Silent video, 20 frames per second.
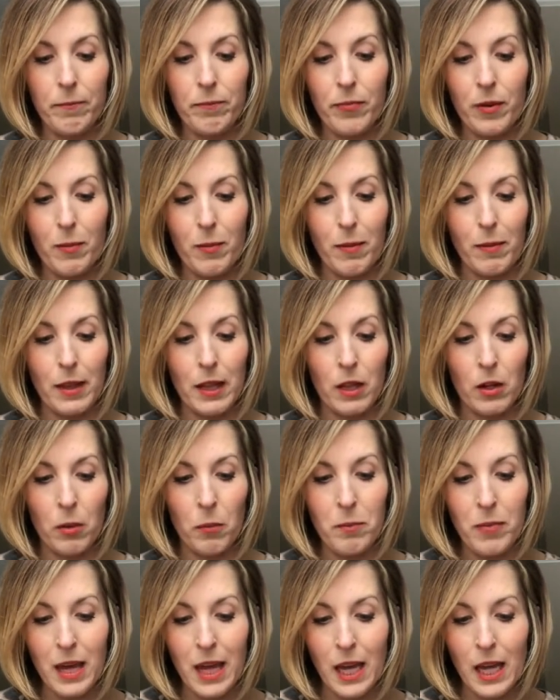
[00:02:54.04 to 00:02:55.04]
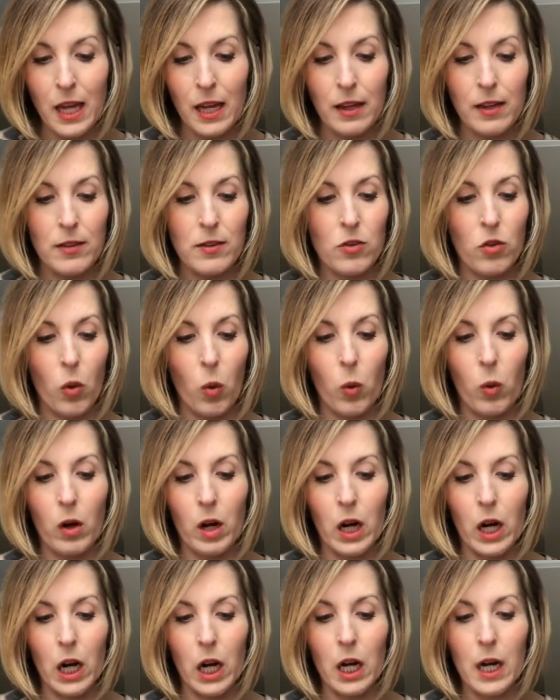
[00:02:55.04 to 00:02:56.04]
maybe little beans
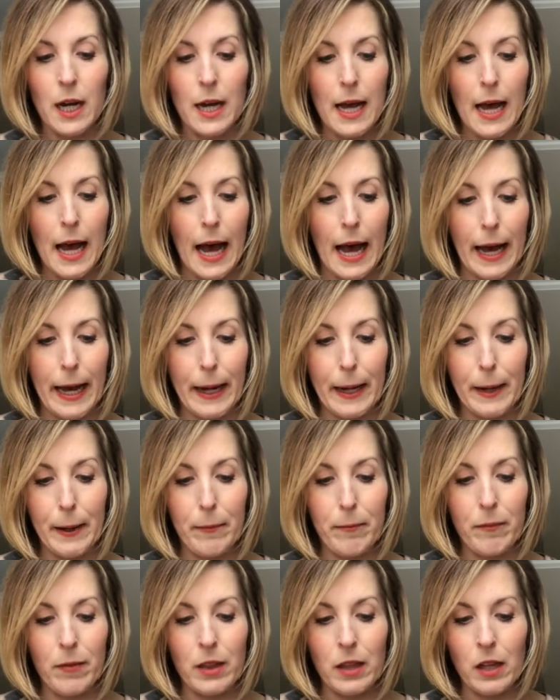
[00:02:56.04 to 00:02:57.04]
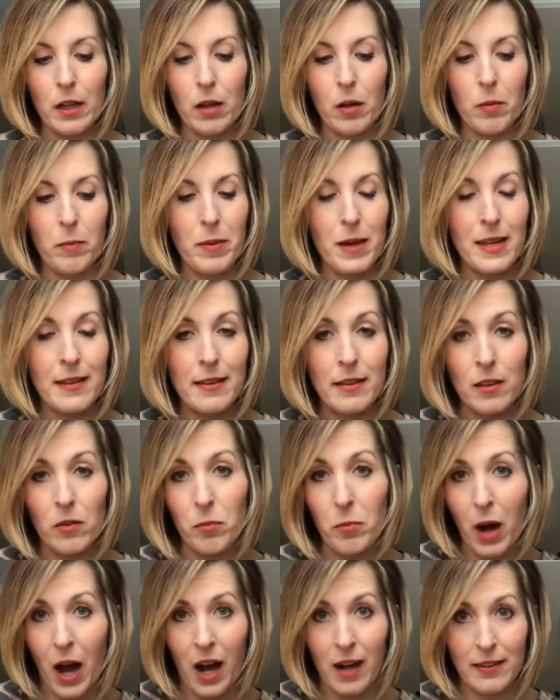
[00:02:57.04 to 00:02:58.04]
or little pieces of
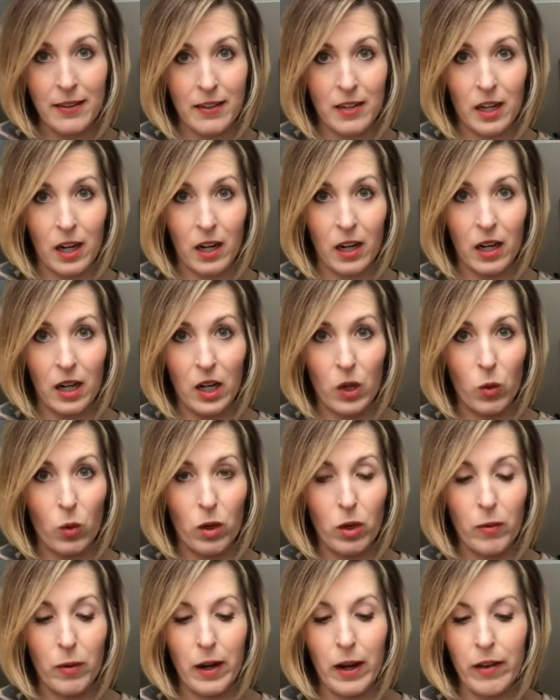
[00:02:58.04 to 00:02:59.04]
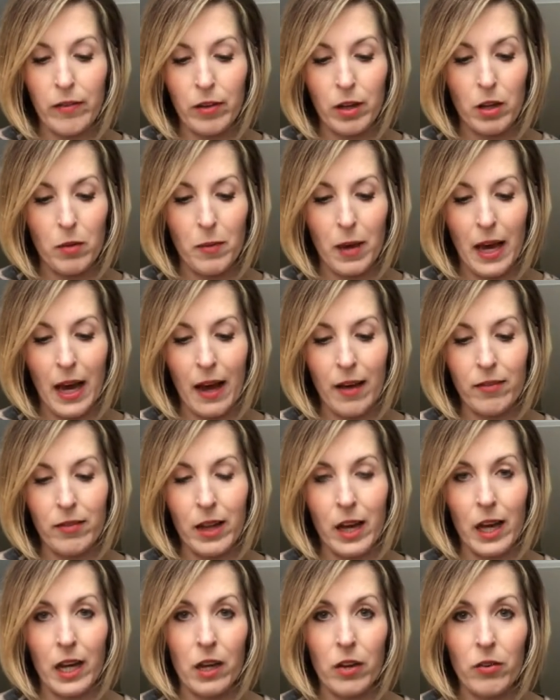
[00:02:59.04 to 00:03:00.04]
pasta or whatever you may have
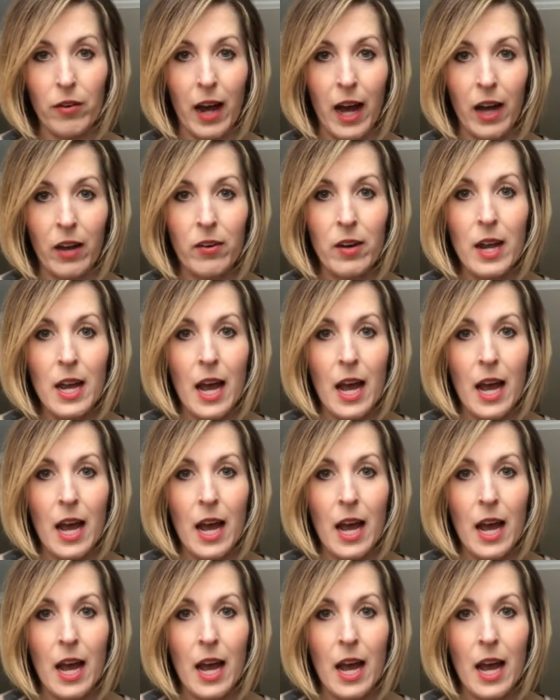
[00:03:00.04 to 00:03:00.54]
lying around.